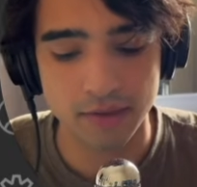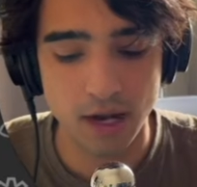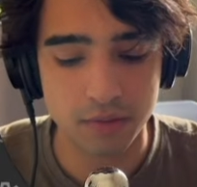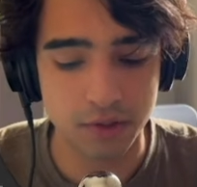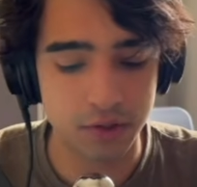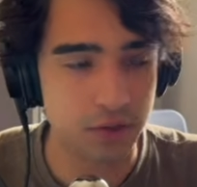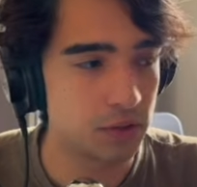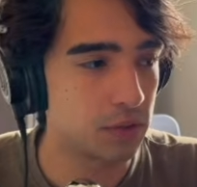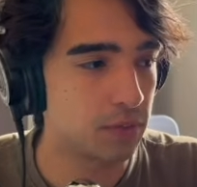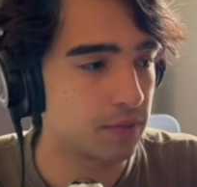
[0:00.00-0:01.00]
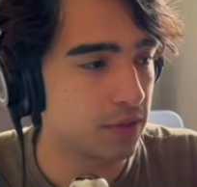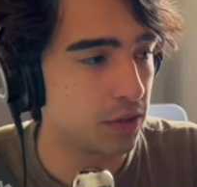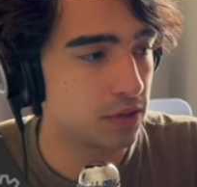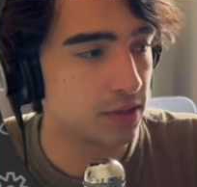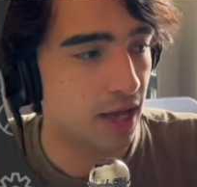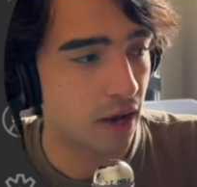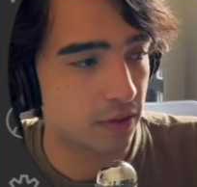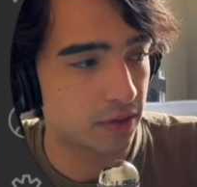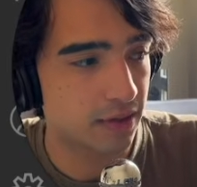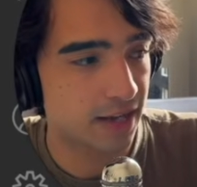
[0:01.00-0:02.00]
And we're going to use
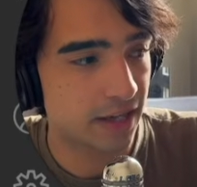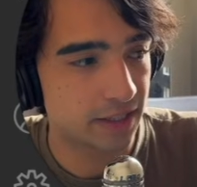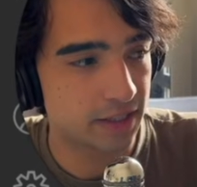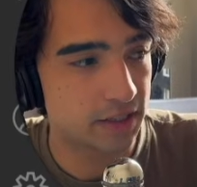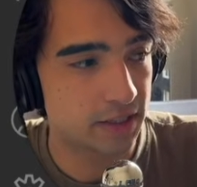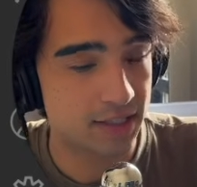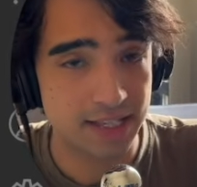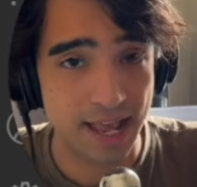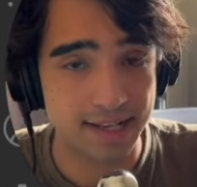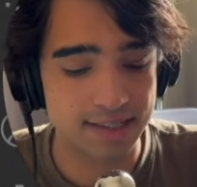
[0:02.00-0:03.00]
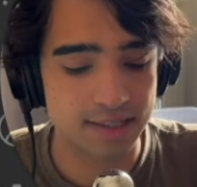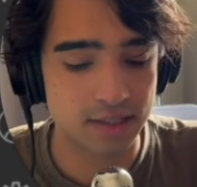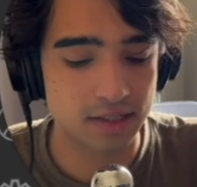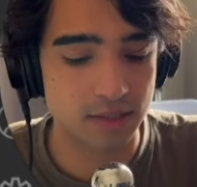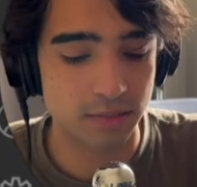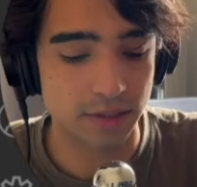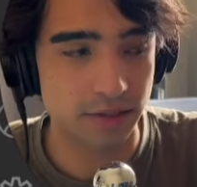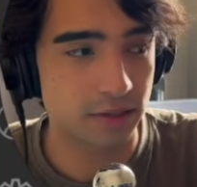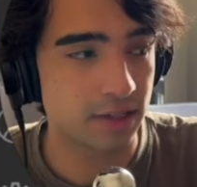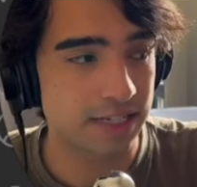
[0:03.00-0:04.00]
our character text
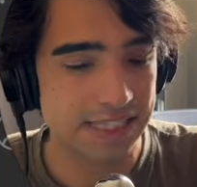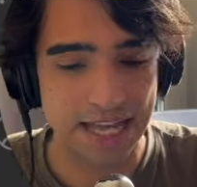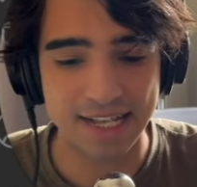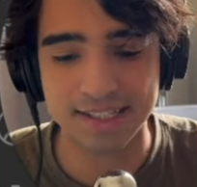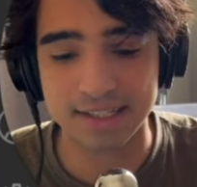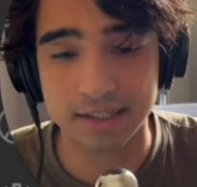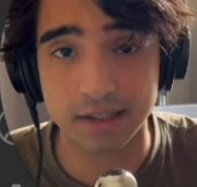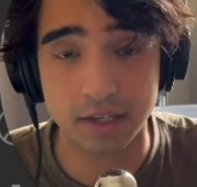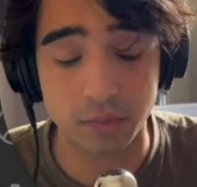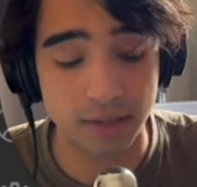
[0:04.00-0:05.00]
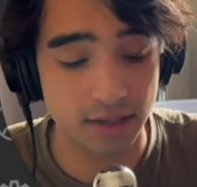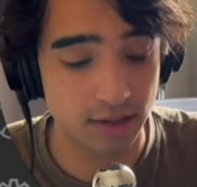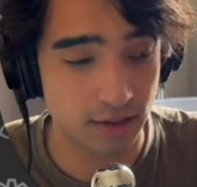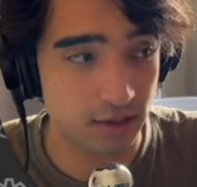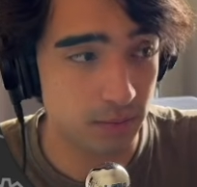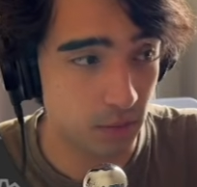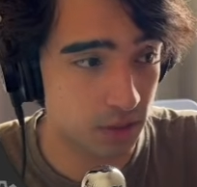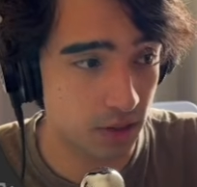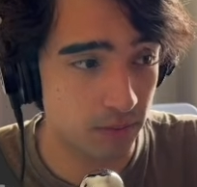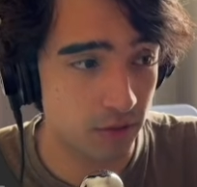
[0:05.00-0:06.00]
splitter class that we
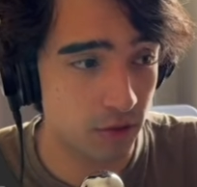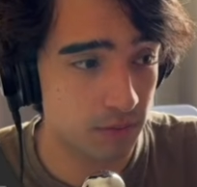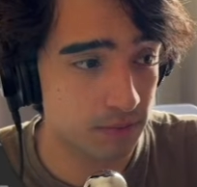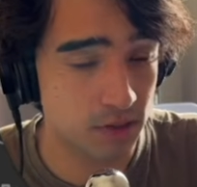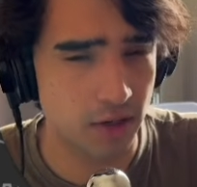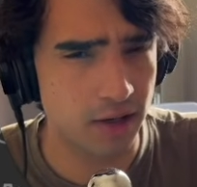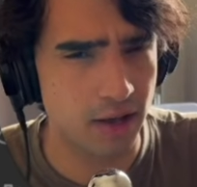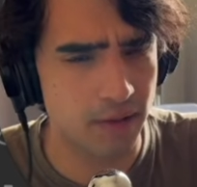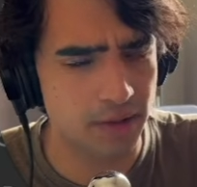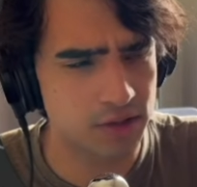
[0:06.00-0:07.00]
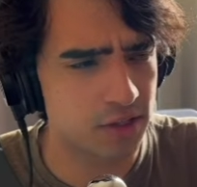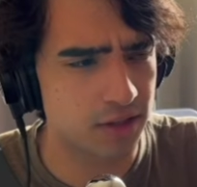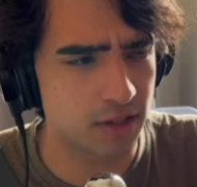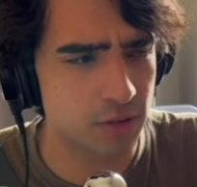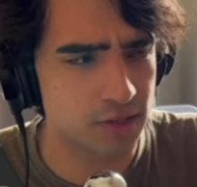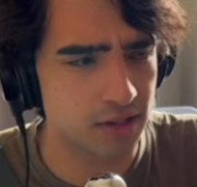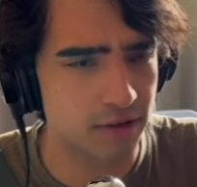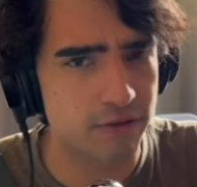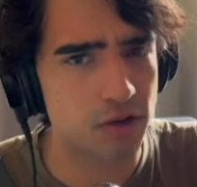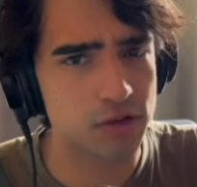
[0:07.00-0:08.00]
imported before. Sorry, I mentioned that it was
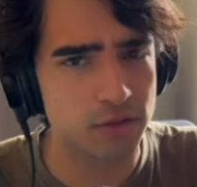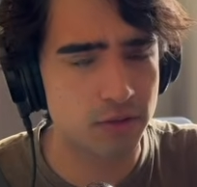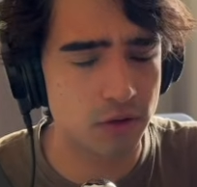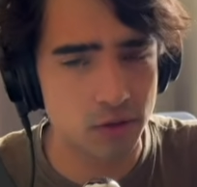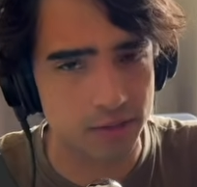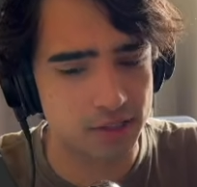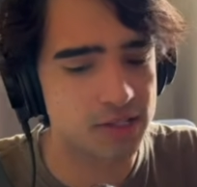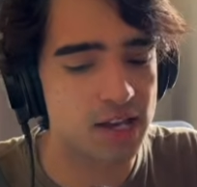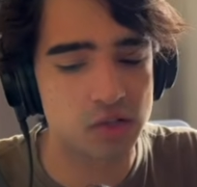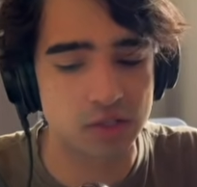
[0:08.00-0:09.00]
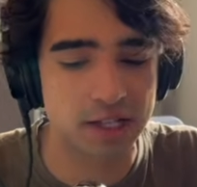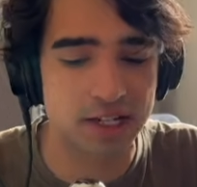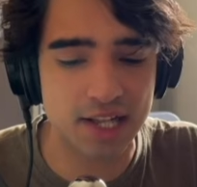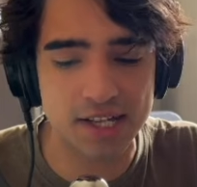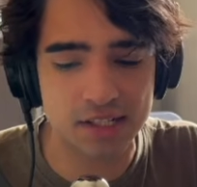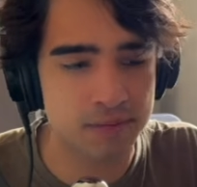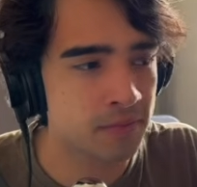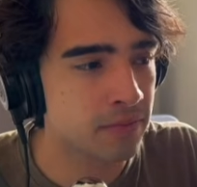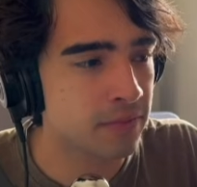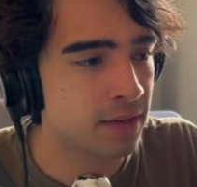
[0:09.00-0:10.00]
a function before, but it's actually a class.
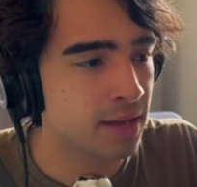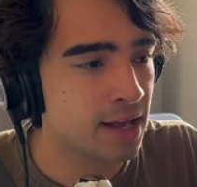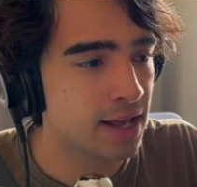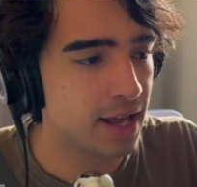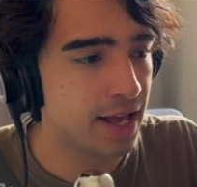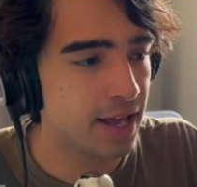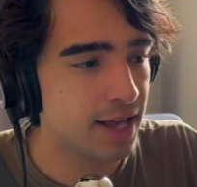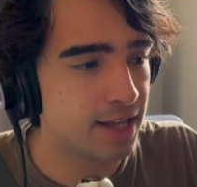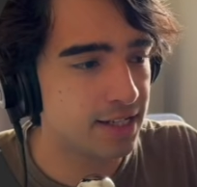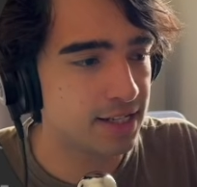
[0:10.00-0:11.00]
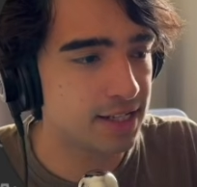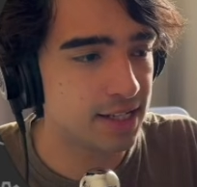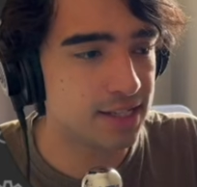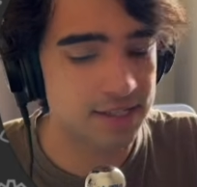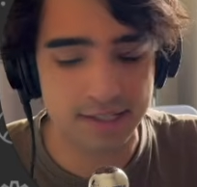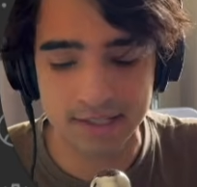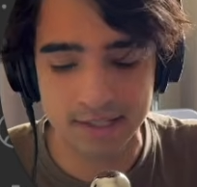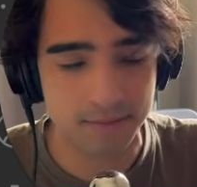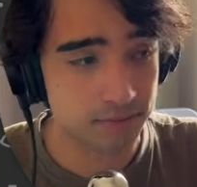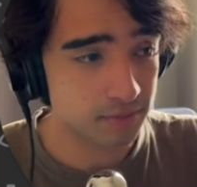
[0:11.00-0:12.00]
And
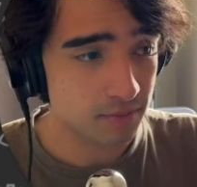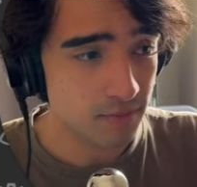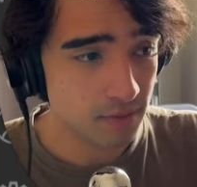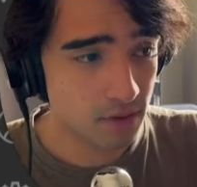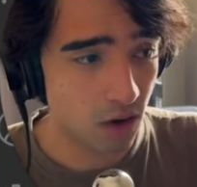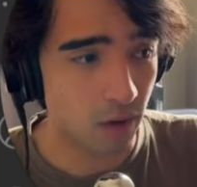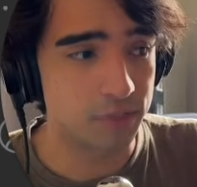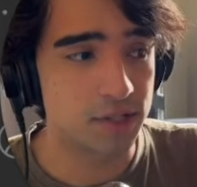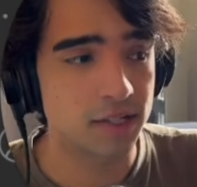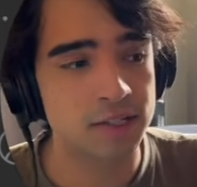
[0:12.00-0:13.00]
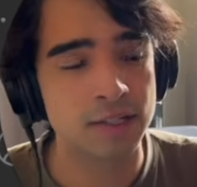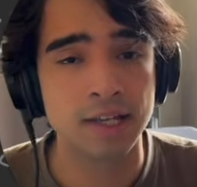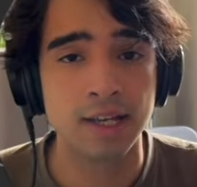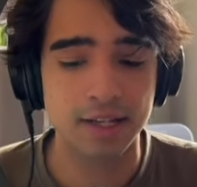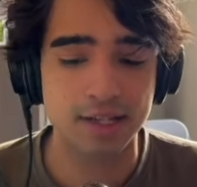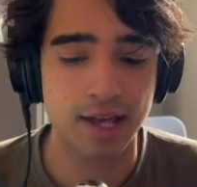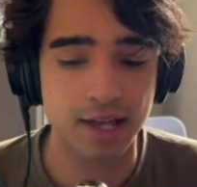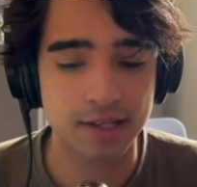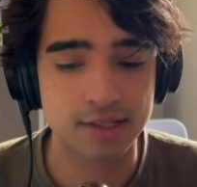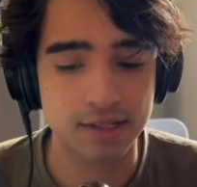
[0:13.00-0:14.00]
this object
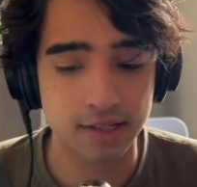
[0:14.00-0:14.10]
takes